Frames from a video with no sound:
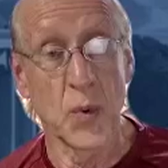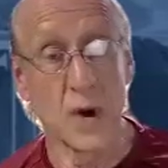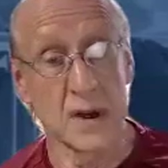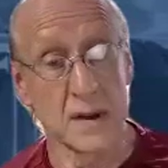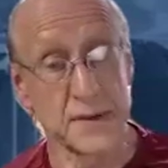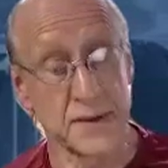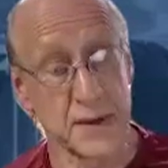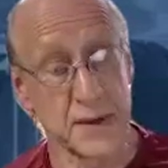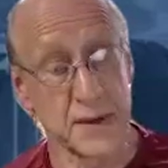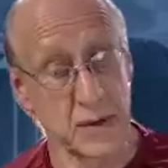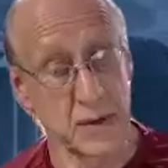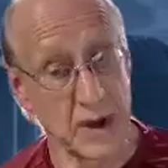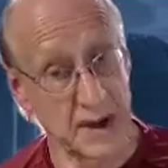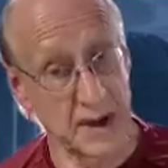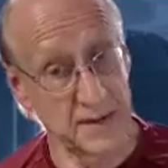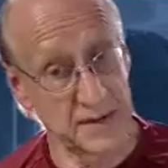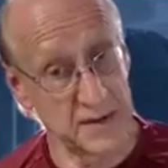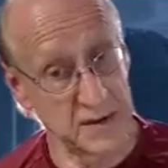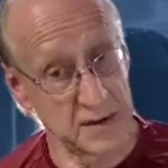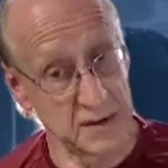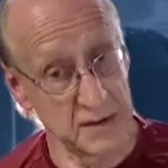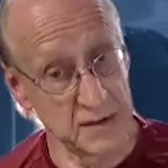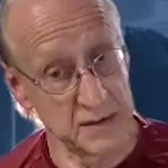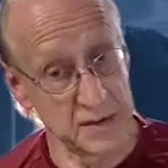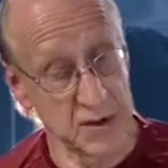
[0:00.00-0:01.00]
Well, you have
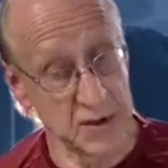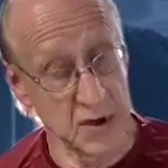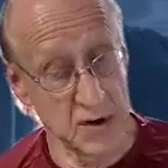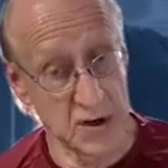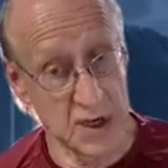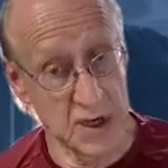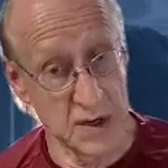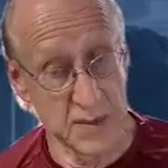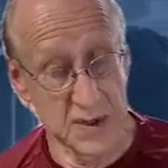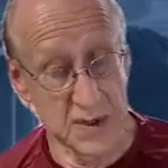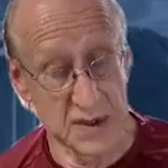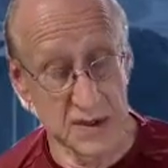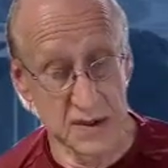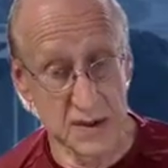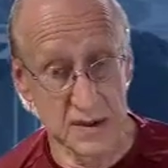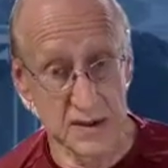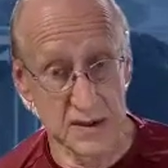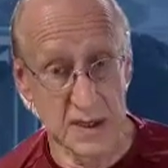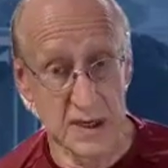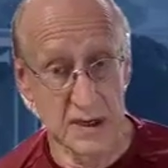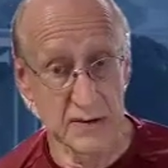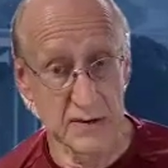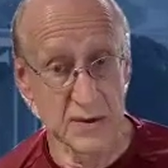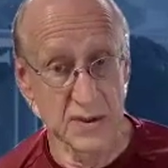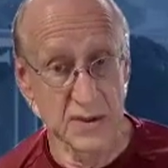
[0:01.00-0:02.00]
to document
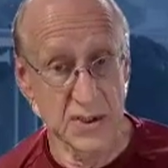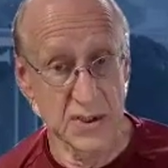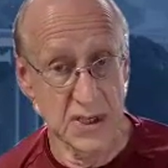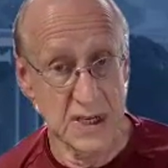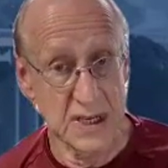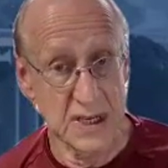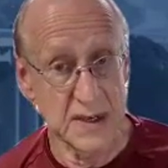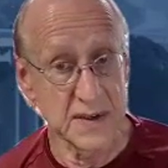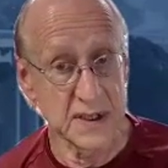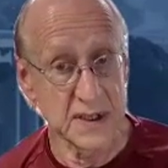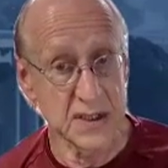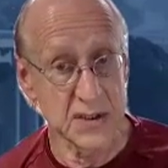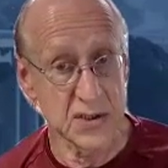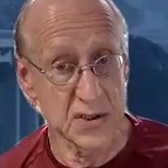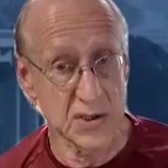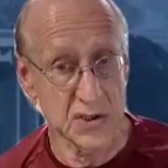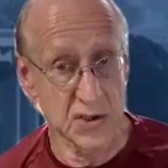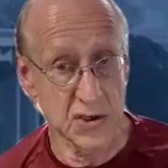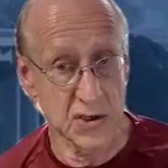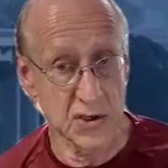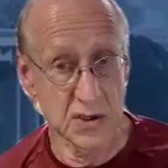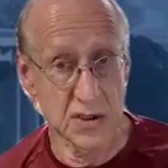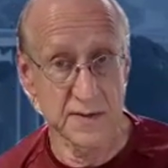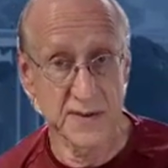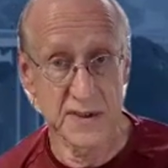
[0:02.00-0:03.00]
that they're receiving
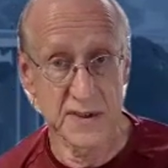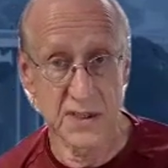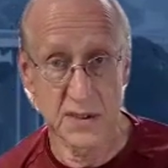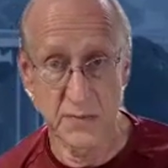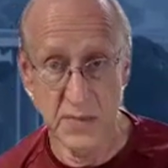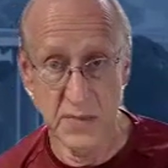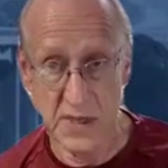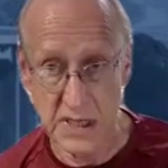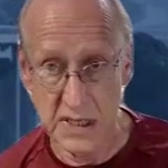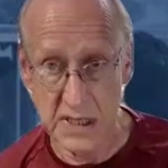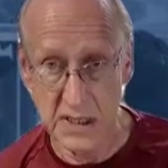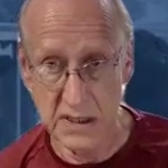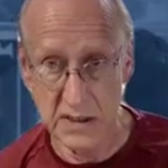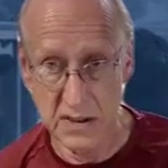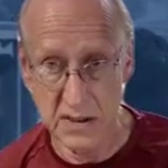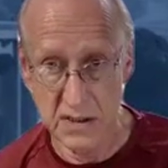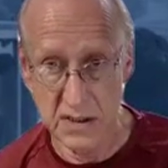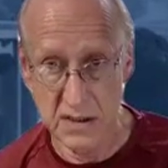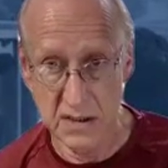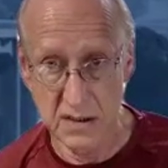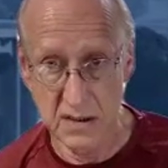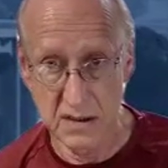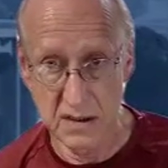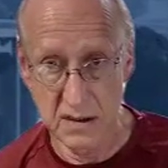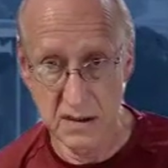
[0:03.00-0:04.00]
serve
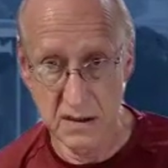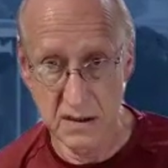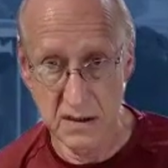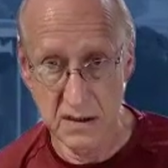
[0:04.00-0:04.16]
speeds.